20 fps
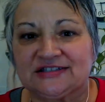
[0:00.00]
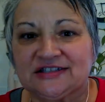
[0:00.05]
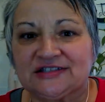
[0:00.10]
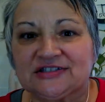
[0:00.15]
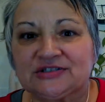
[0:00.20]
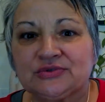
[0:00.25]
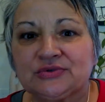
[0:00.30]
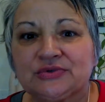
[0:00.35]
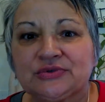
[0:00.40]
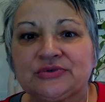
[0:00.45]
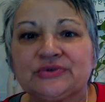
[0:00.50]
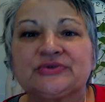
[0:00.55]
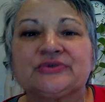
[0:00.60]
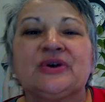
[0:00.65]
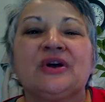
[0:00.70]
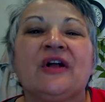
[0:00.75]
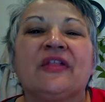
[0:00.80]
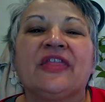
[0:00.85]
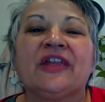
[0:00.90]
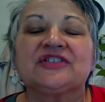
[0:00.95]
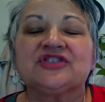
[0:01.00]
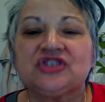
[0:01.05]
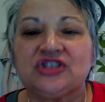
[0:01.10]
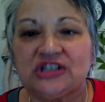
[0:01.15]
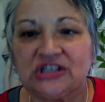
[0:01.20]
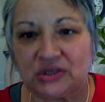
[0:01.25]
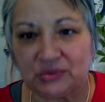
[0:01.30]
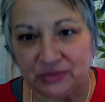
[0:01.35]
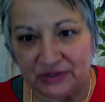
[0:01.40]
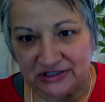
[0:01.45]
The school that
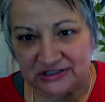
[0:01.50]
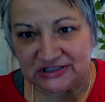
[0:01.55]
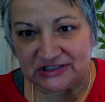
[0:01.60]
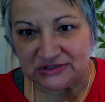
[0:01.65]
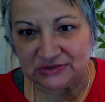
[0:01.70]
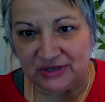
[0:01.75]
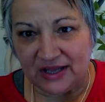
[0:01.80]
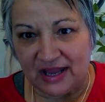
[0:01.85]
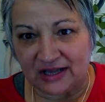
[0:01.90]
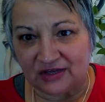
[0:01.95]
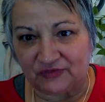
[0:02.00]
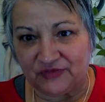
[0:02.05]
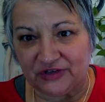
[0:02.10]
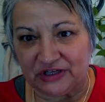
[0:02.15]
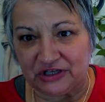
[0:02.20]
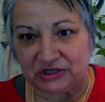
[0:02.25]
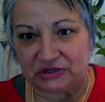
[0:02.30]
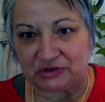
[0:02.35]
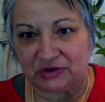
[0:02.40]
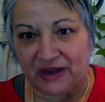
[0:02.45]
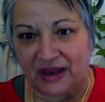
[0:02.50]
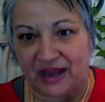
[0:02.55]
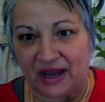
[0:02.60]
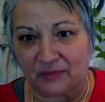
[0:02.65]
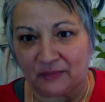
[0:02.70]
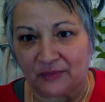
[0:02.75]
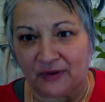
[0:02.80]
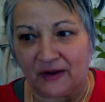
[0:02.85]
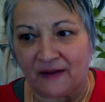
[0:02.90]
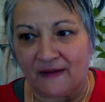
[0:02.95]
Gina went to had a video
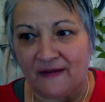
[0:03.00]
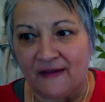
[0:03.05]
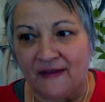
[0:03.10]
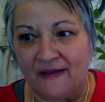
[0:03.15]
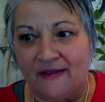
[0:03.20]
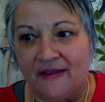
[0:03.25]
camera.